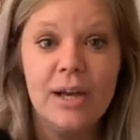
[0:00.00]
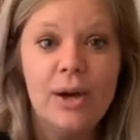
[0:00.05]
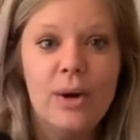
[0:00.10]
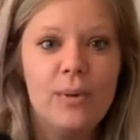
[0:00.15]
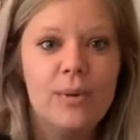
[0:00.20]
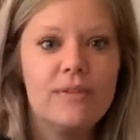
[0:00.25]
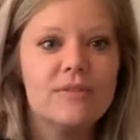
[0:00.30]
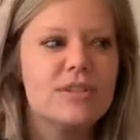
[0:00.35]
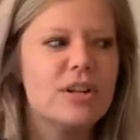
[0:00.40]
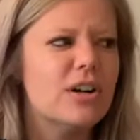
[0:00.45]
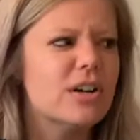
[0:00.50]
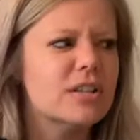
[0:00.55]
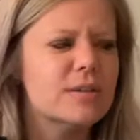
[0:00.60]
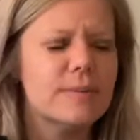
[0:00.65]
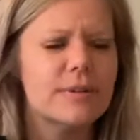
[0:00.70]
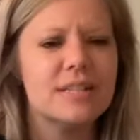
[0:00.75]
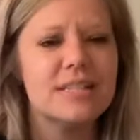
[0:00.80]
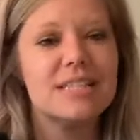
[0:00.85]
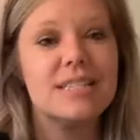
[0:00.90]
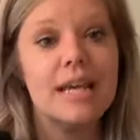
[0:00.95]
We've talked
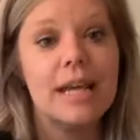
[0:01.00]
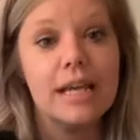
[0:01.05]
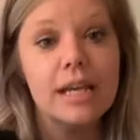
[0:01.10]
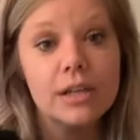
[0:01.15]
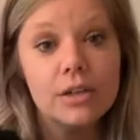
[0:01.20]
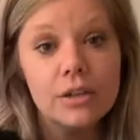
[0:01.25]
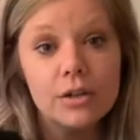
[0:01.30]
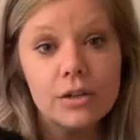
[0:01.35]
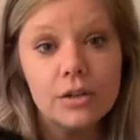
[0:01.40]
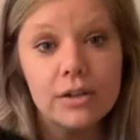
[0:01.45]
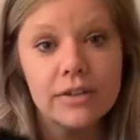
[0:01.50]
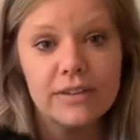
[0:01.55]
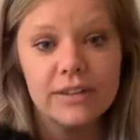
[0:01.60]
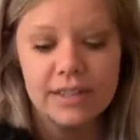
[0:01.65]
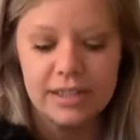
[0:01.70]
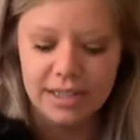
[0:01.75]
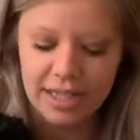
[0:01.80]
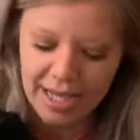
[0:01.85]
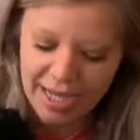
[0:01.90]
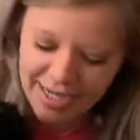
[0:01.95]
about Daniel and the
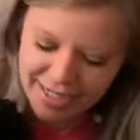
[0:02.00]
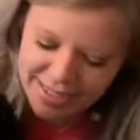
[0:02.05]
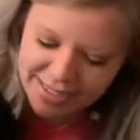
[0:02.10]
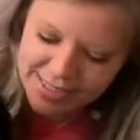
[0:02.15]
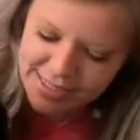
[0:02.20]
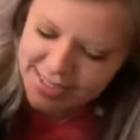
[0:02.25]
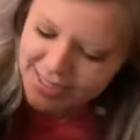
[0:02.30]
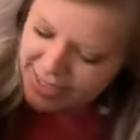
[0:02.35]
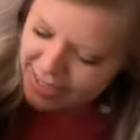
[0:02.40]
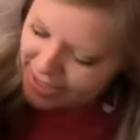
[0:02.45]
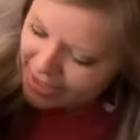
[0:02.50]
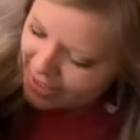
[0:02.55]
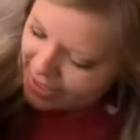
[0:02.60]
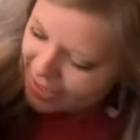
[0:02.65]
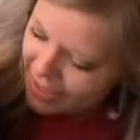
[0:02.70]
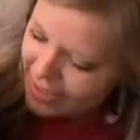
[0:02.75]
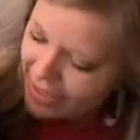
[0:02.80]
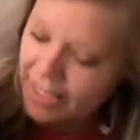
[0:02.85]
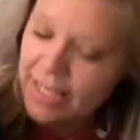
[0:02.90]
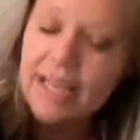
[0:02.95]
lion's
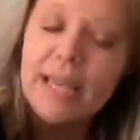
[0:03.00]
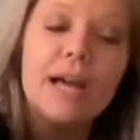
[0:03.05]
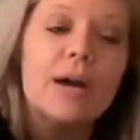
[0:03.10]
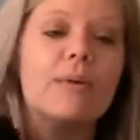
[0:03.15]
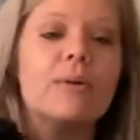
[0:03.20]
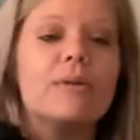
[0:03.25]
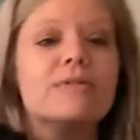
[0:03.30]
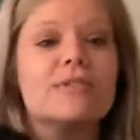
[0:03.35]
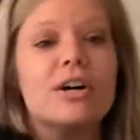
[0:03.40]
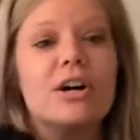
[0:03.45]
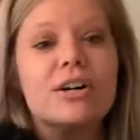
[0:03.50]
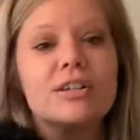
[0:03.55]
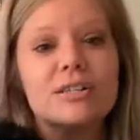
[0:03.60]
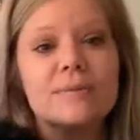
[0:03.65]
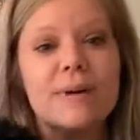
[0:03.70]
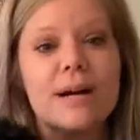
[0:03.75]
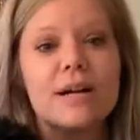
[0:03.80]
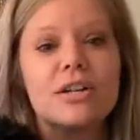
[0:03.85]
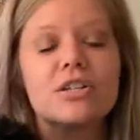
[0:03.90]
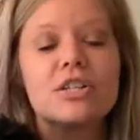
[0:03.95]
den, and we talked
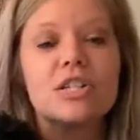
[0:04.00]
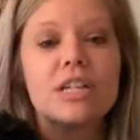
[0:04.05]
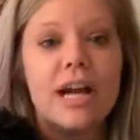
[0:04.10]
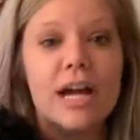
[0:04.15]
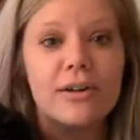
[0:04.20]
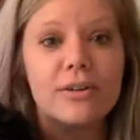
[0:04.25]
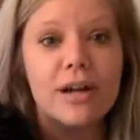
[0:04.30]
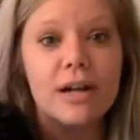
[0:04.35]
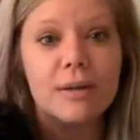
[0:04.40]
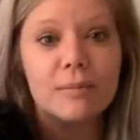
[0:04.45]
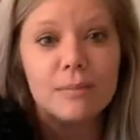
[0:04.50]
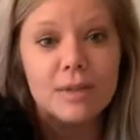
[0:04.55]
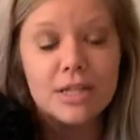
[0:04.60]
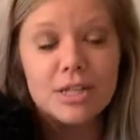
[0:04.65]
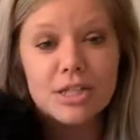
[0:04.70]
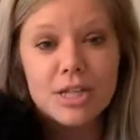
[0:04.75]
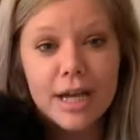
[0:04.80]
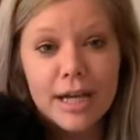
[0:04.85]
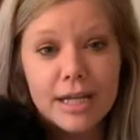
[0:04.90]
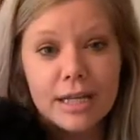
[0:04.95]
about Shadrach,
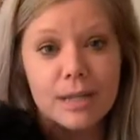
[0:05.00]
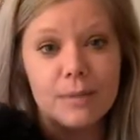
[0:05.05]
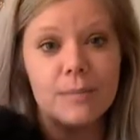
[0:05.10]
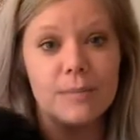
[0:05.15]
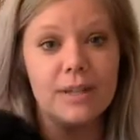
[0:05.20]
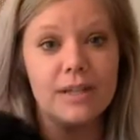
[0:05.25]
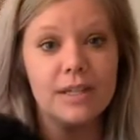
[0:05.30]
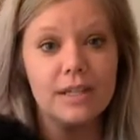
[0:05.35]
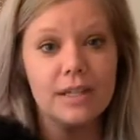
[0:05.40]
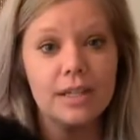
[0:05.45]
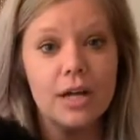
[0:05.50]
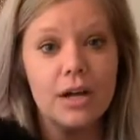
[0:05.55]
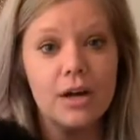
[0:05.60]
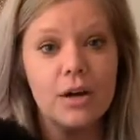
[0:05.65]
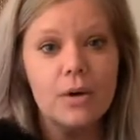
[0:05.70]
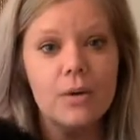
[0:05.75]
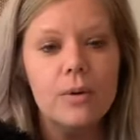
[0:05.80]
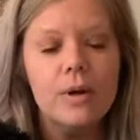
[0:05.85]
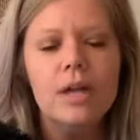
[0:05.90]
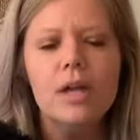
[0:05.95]
Meshach, and
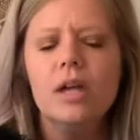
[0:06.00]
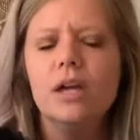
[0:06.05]
Abednego.